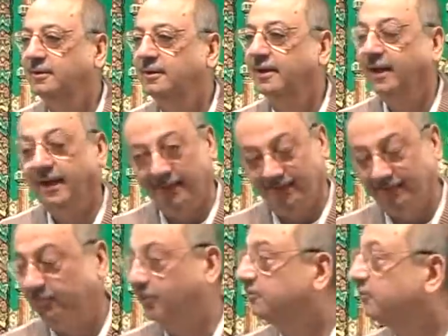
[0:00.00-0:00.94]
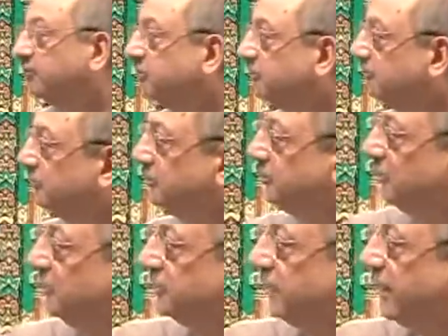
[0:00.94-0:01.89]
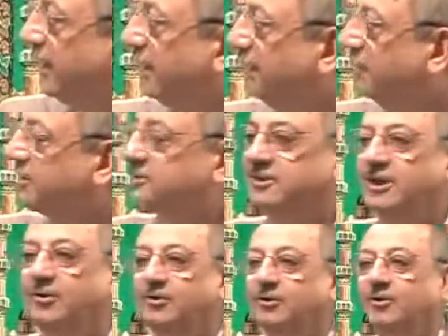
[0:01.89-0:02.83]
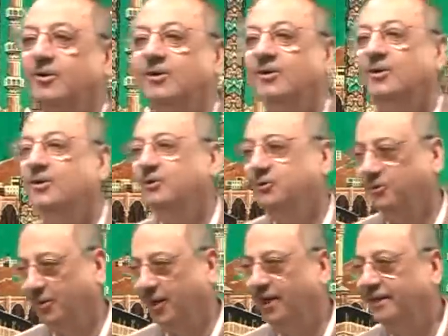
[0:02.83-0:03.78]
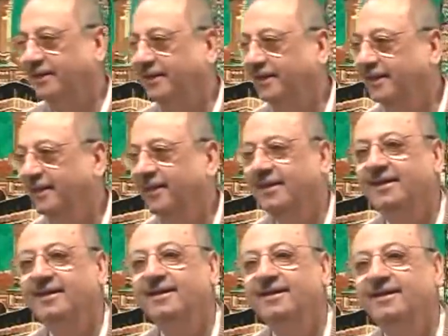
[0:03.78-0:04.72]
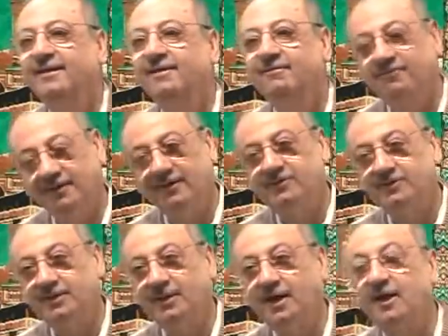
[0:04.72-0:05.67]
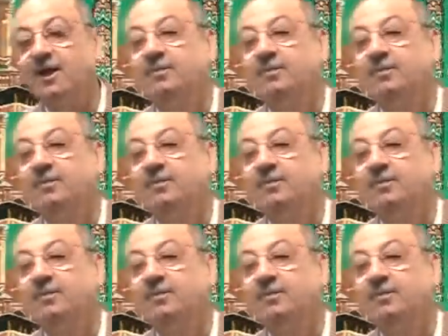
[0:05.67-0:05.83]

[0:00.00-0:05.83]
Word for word: Uh, for what you will you say al mastaru yulakihi filistika?